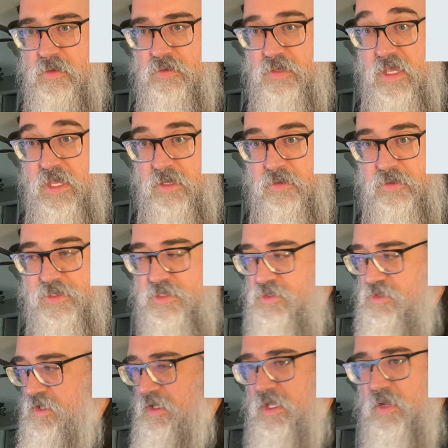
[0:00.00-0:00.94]

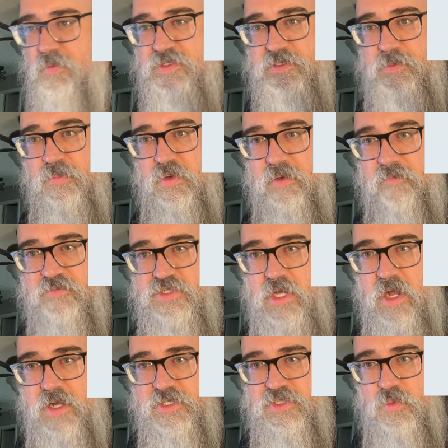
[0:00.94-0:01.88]
English? It was the book of
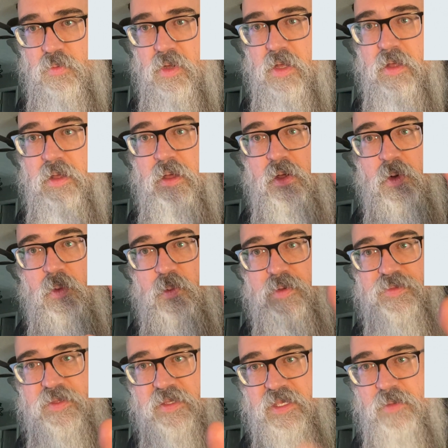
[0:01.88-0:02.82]
Joshua
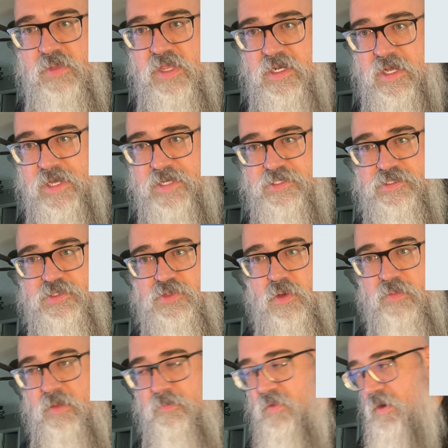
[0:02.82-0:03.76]
with the Gibeonites. Do you
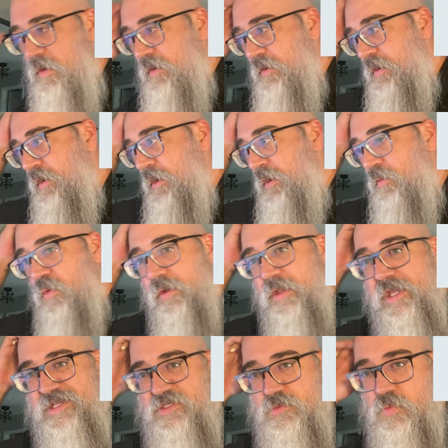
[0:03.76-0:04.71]
remember? Well, guess